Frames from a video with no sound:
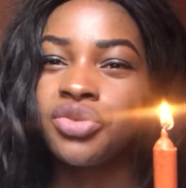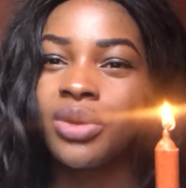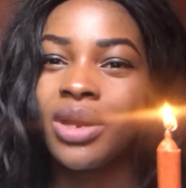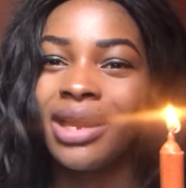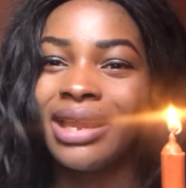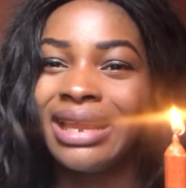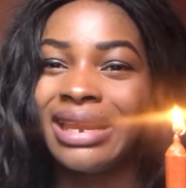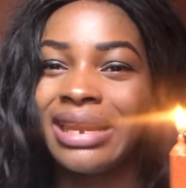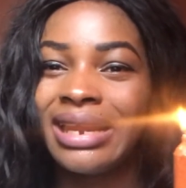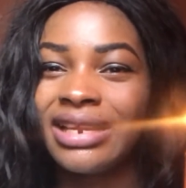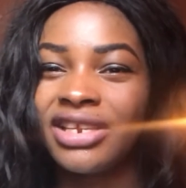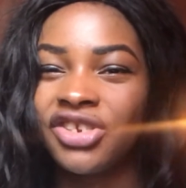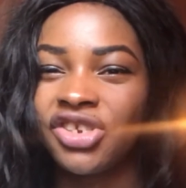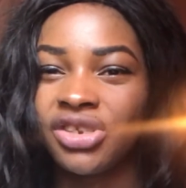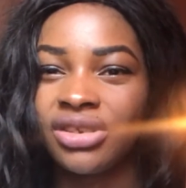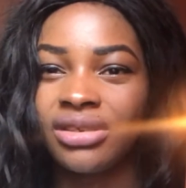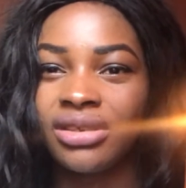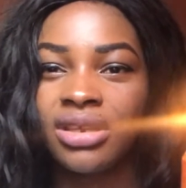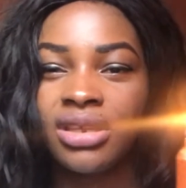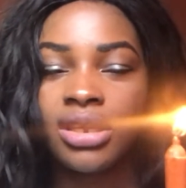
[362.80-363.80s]
energy.
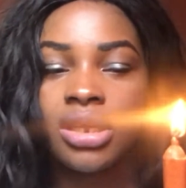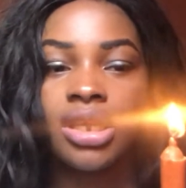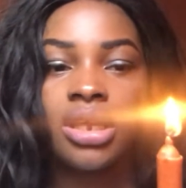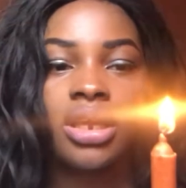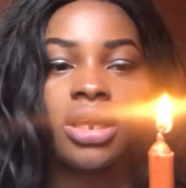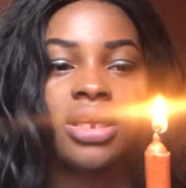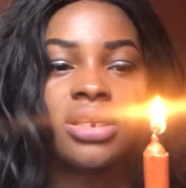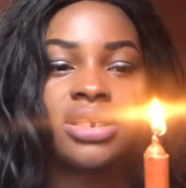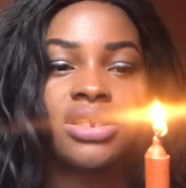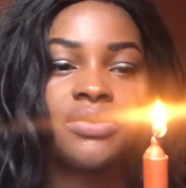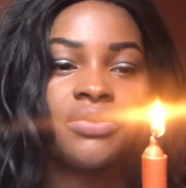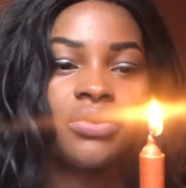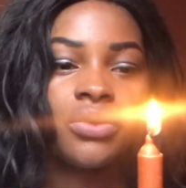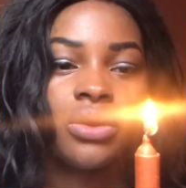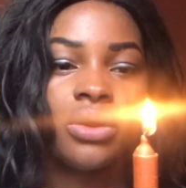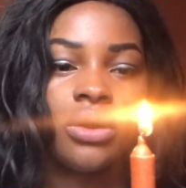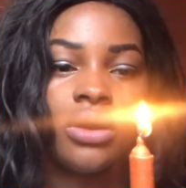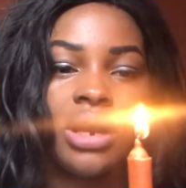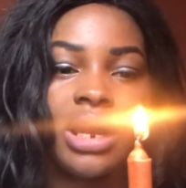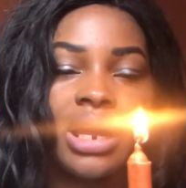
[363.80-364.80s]
In case if you
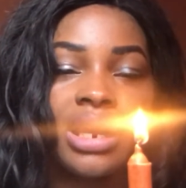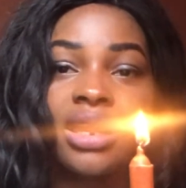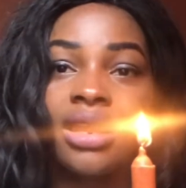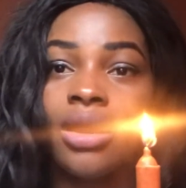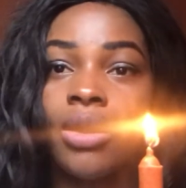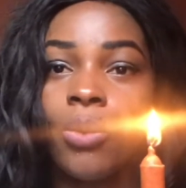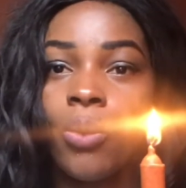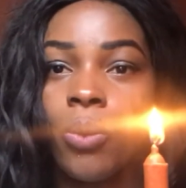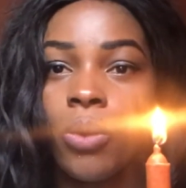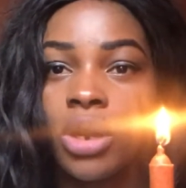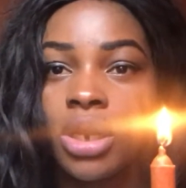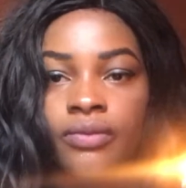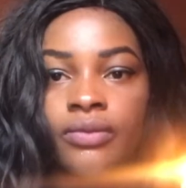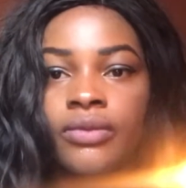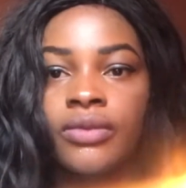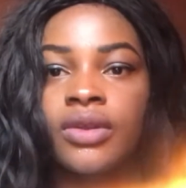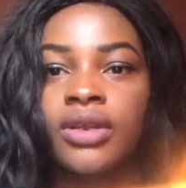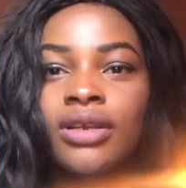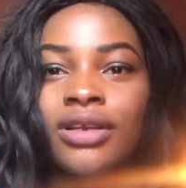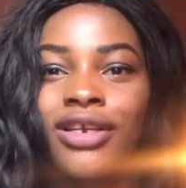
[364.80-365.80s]
are lacking one,
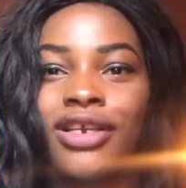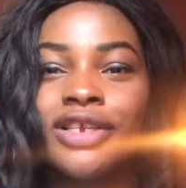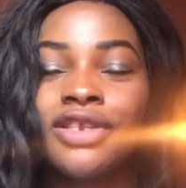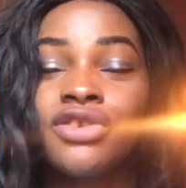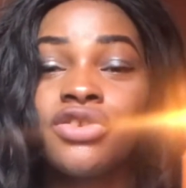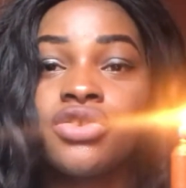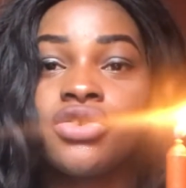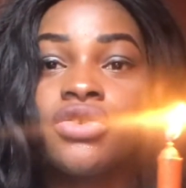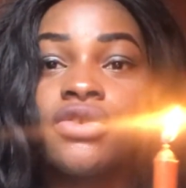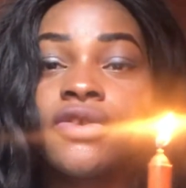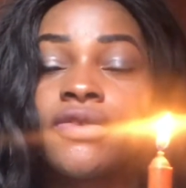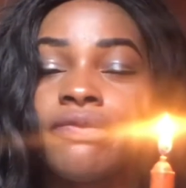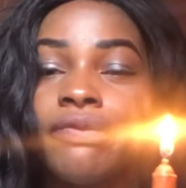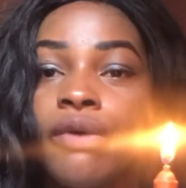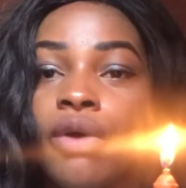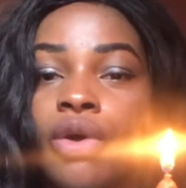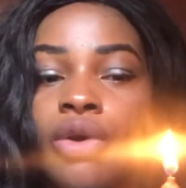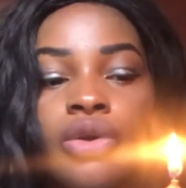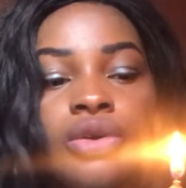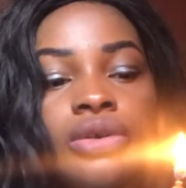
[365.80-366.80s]
it's used
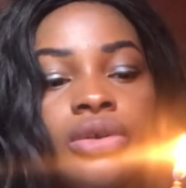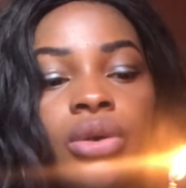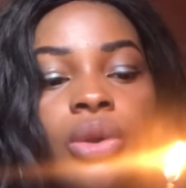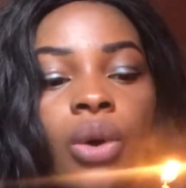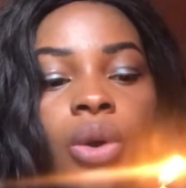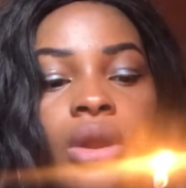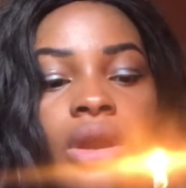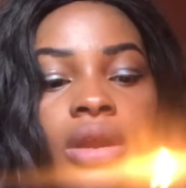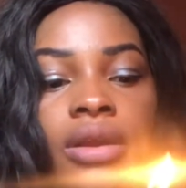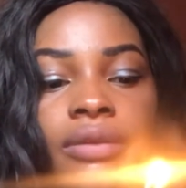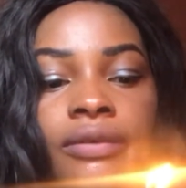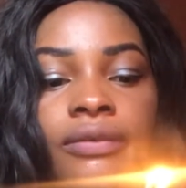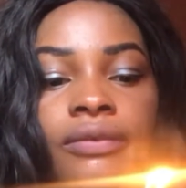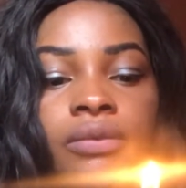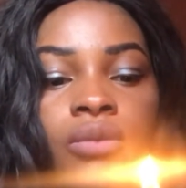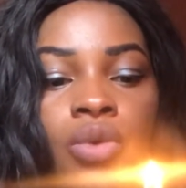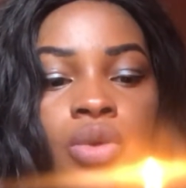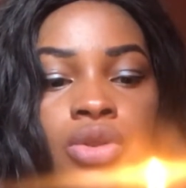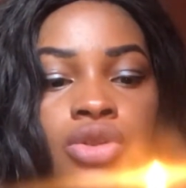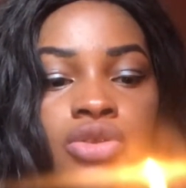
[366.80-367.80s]
for good luck. If
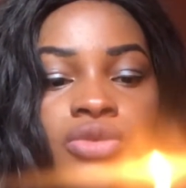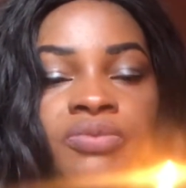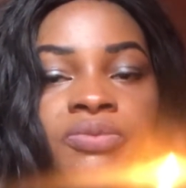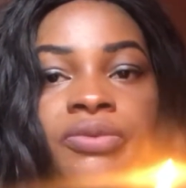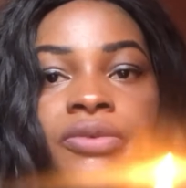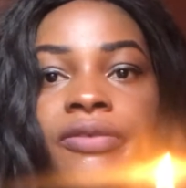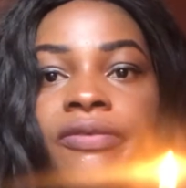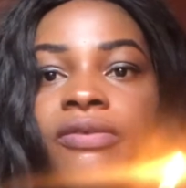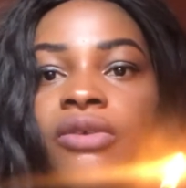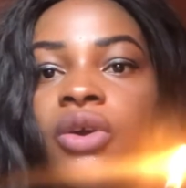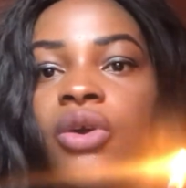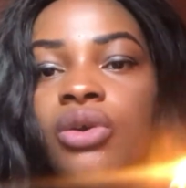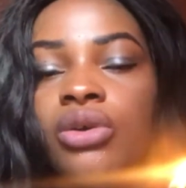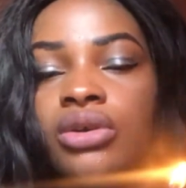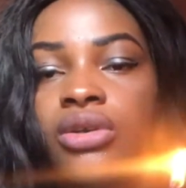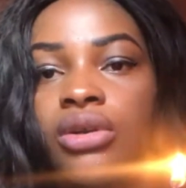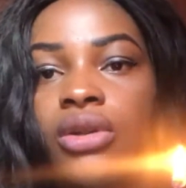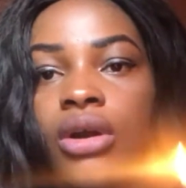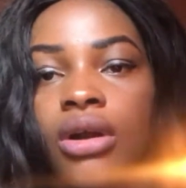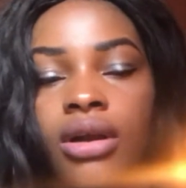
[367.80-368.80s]
you want to pray for good
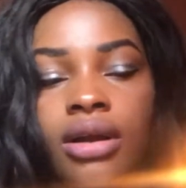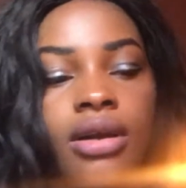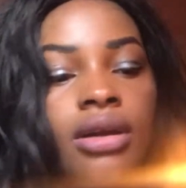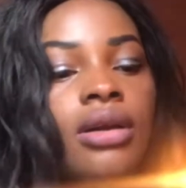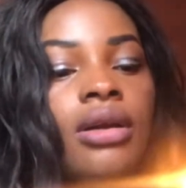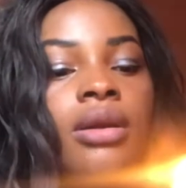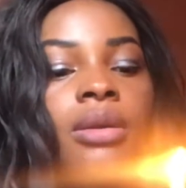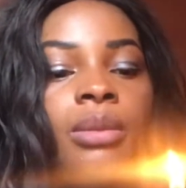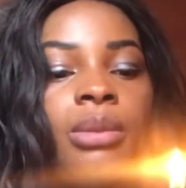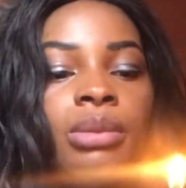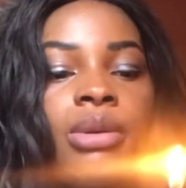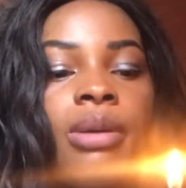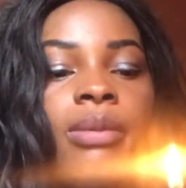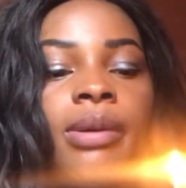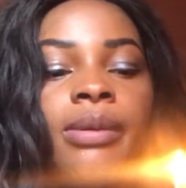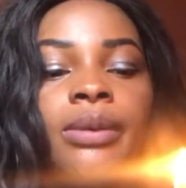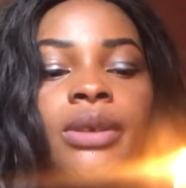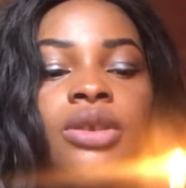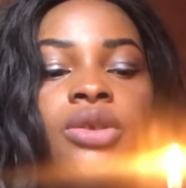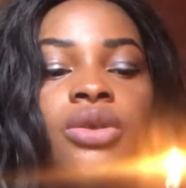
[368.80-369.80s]
luck,
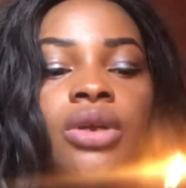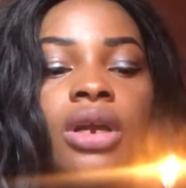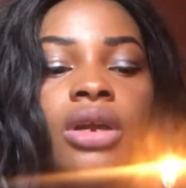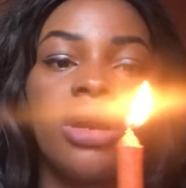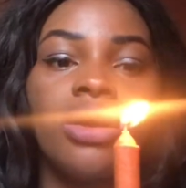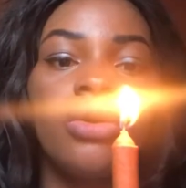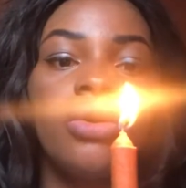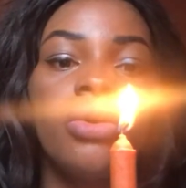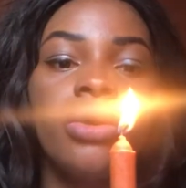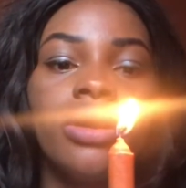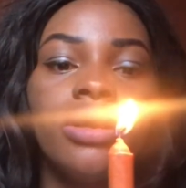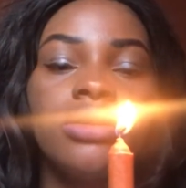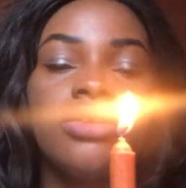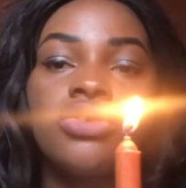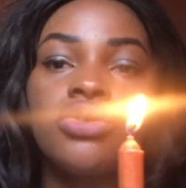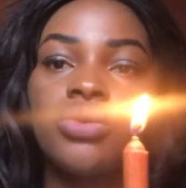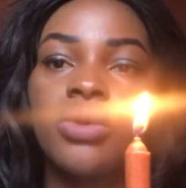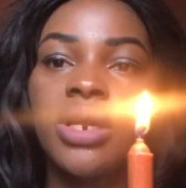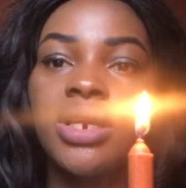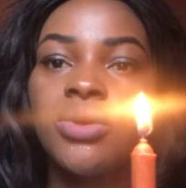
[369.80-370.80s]
probably you are going
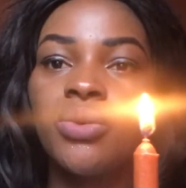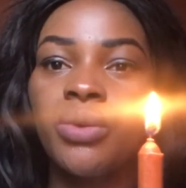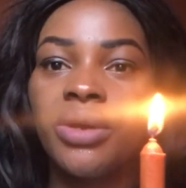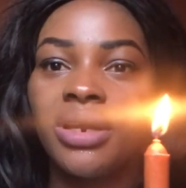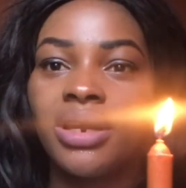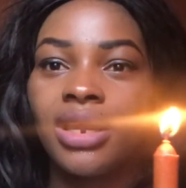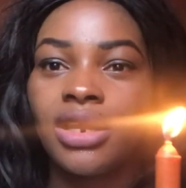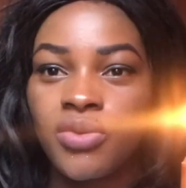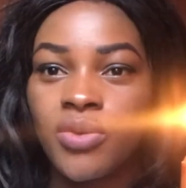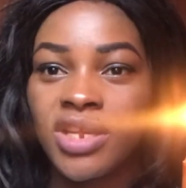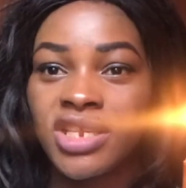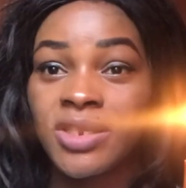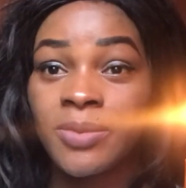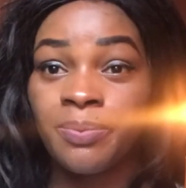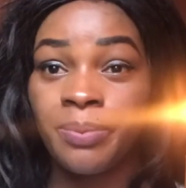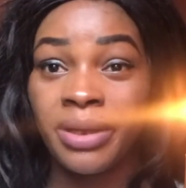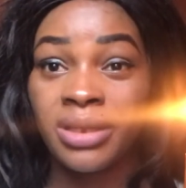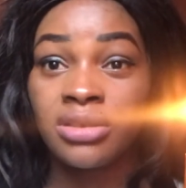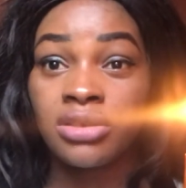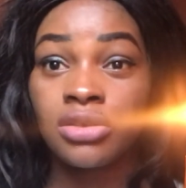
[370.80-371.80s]
to anywhere that you
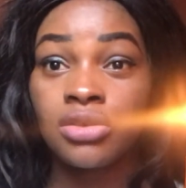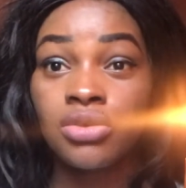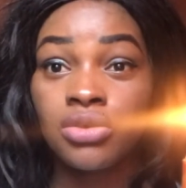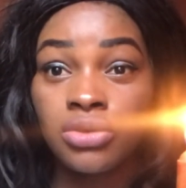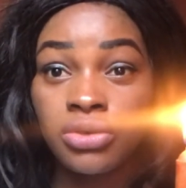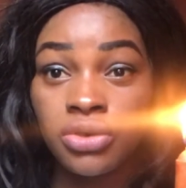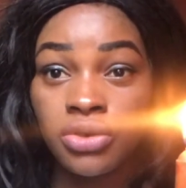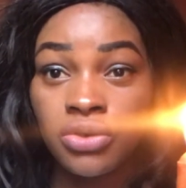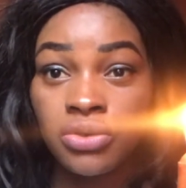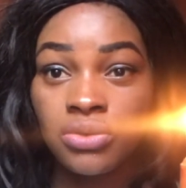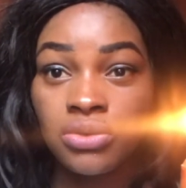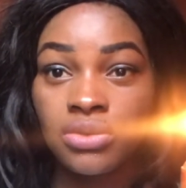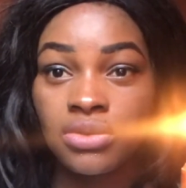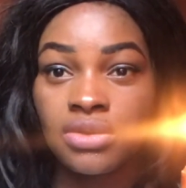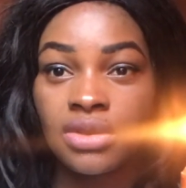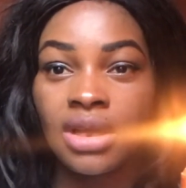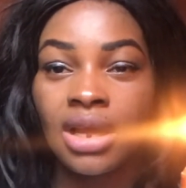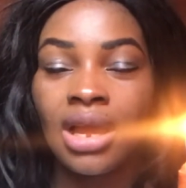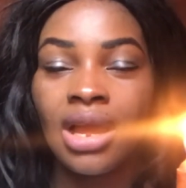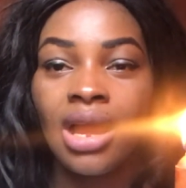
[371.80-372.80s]
expect good news
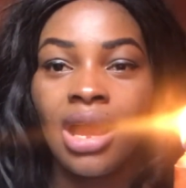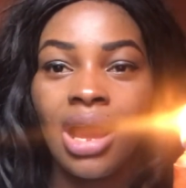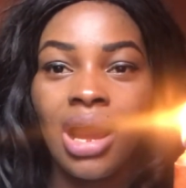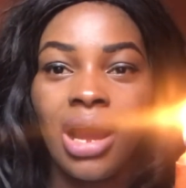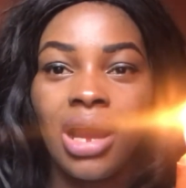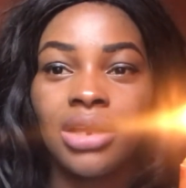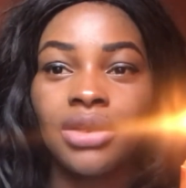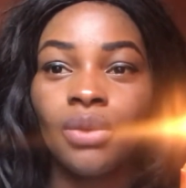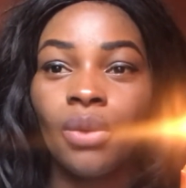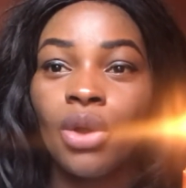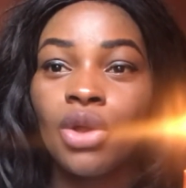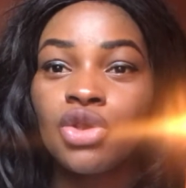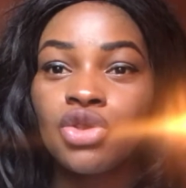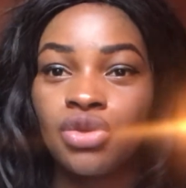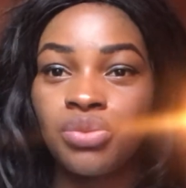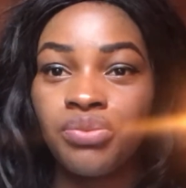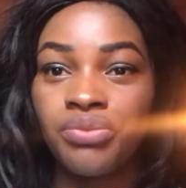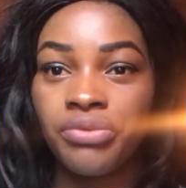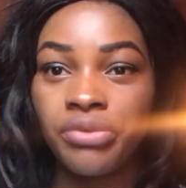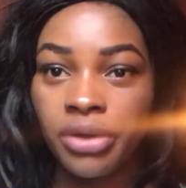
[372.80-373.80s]
and you want to
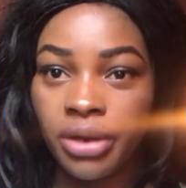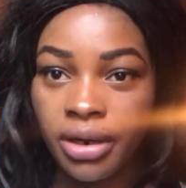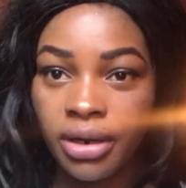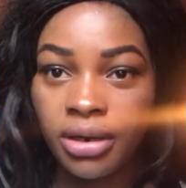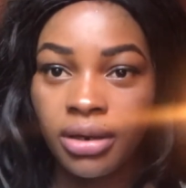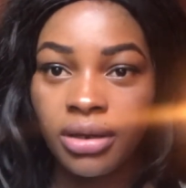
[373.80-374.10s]
pray,